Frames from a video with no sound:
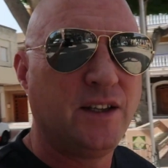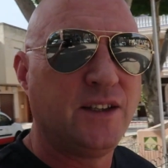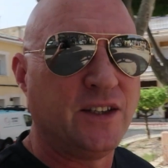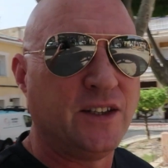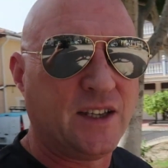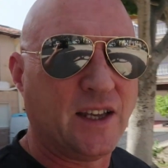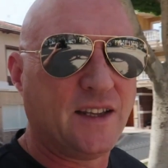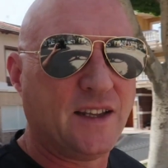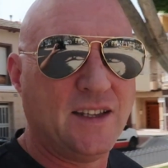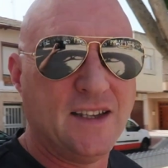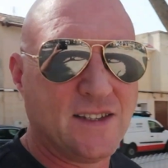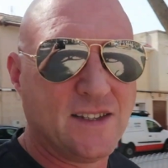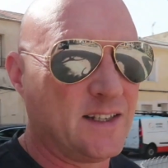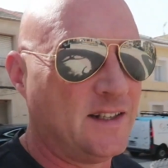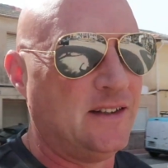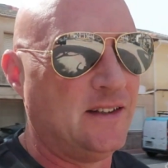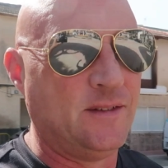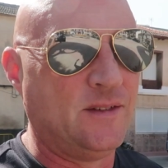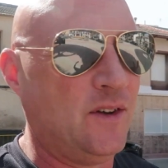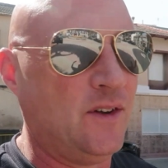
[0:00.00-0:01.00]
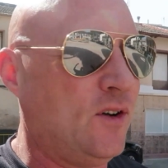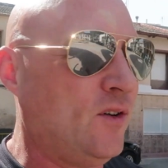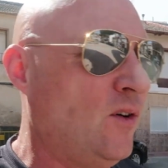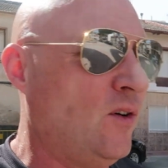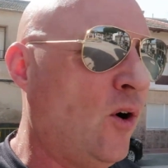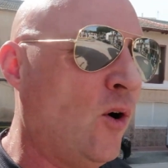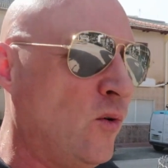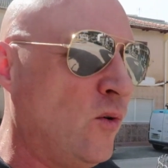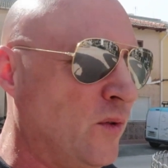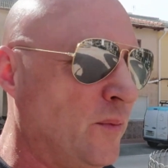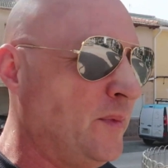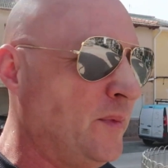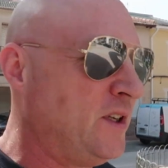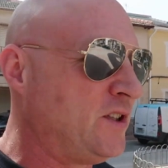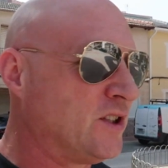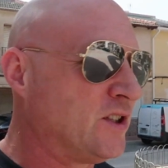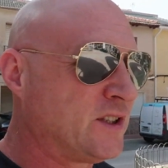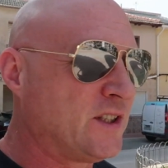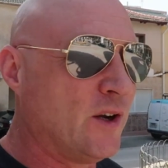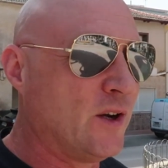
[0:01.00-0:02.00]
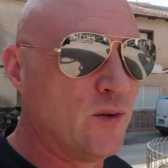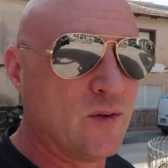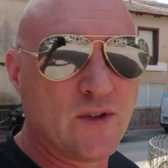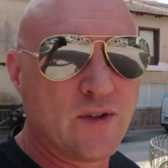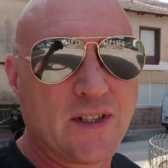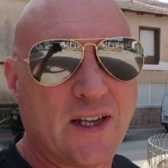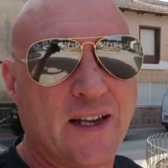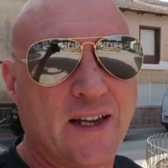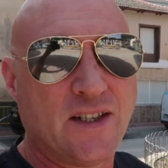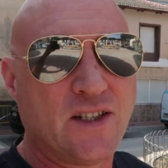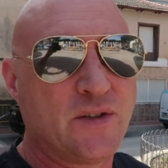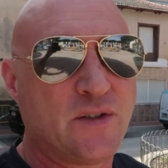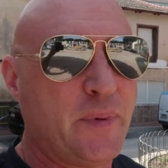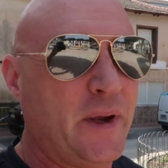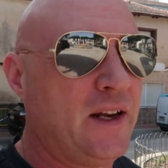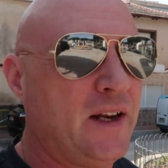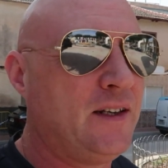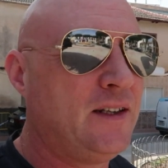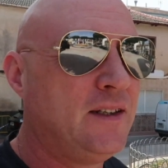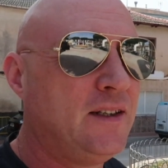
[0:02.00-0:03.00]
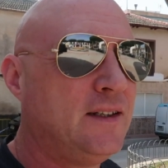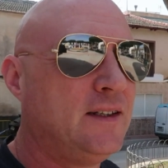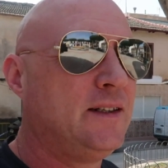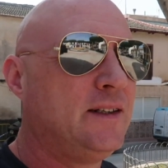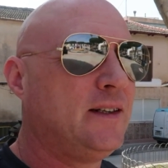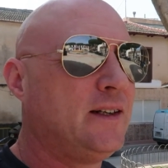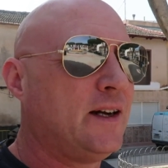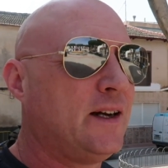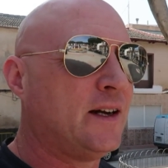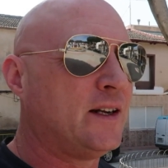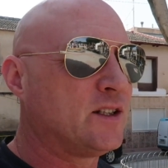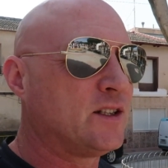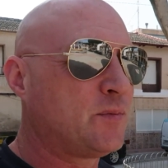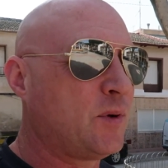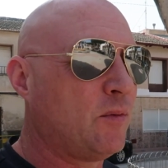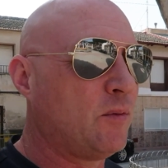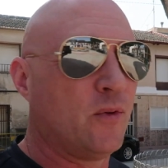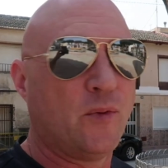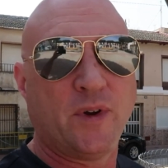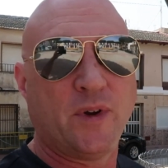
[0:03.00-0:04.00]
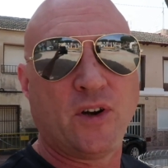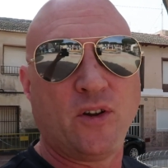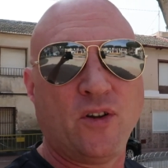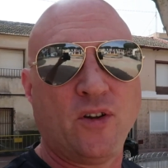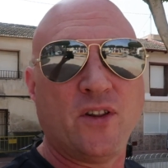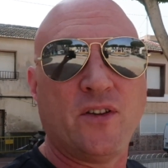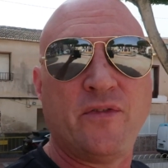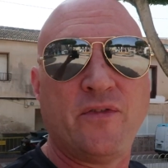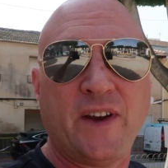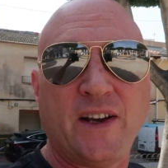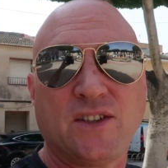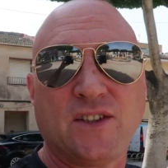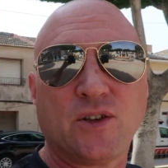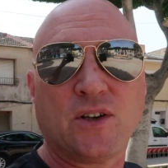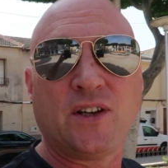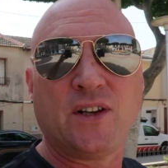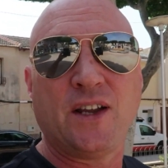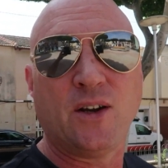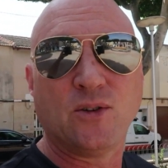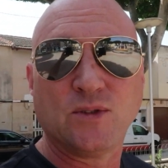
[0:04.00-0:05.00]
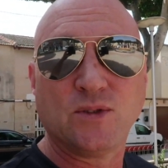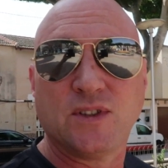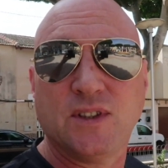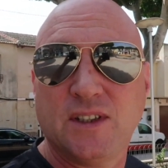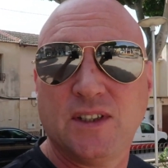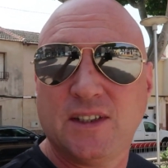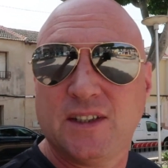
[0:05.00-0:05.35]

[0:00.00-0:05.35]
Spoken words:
You get these in all the major towns in Spain, and it's probably where a lot of the events are held.